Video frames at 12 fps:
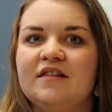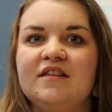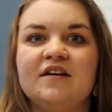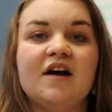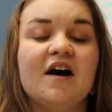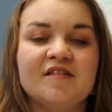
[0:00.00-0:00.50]

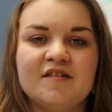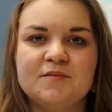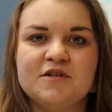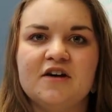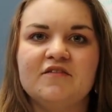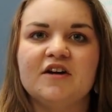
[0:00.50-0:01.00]
the
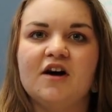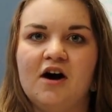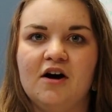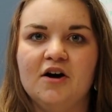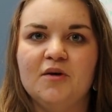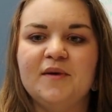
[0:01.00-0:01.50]
concept of the
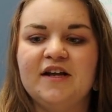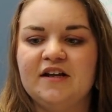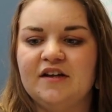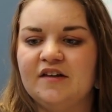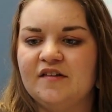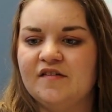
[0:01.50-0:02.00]
column
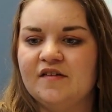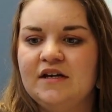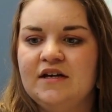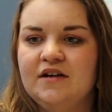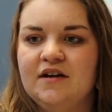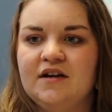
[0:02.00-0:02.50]
is
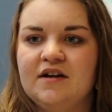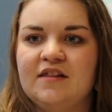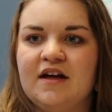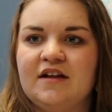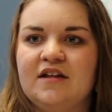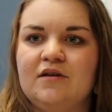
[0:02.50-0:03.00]

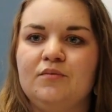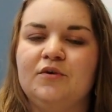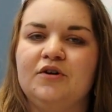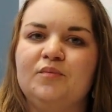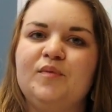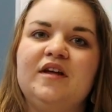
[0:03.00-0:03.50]
that he
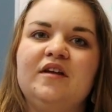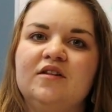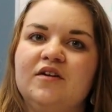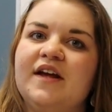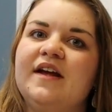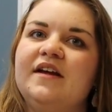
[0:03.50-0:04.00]
will be
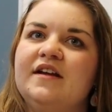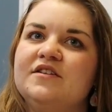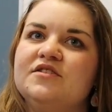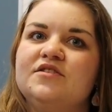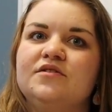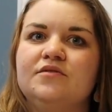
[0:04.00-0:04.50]
looking
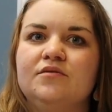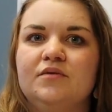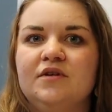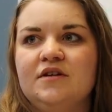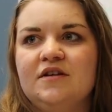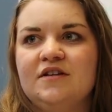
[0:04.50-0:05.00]

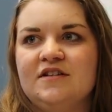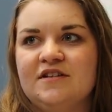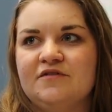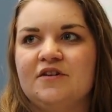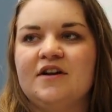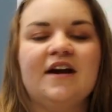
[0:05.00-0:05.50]
into
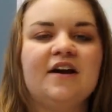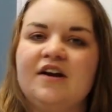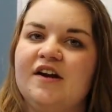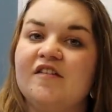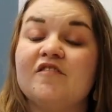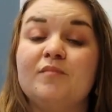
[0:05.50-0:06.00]
different
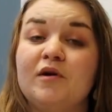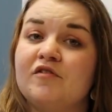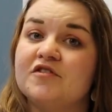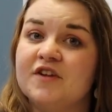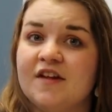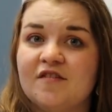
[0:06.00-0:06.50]
areas of
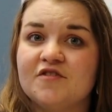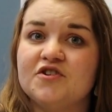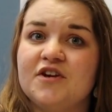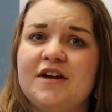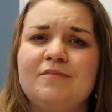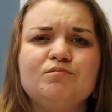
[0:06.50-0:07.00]
postal
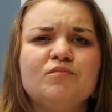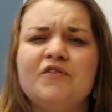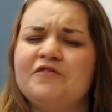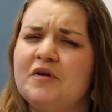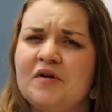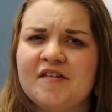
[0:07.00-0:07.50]
history,
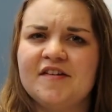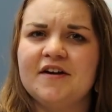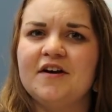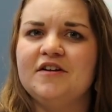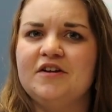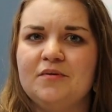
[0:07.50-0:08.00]
focusing
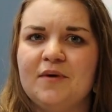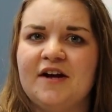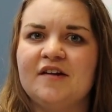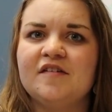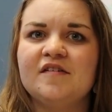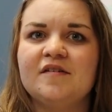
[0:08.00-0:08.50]
on
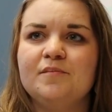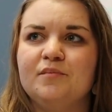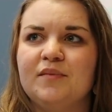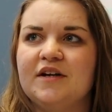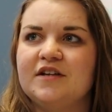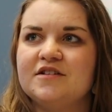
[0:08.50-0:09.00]
US,
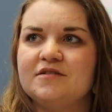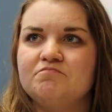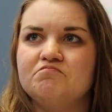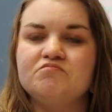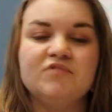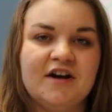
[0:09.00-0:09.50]
but
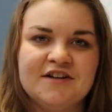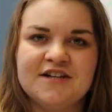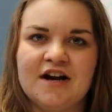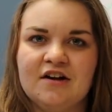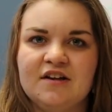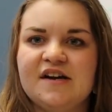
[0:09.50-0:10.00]
not
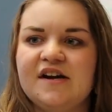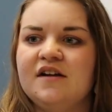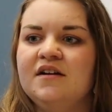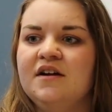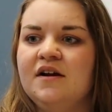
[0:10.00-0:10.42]
entirely,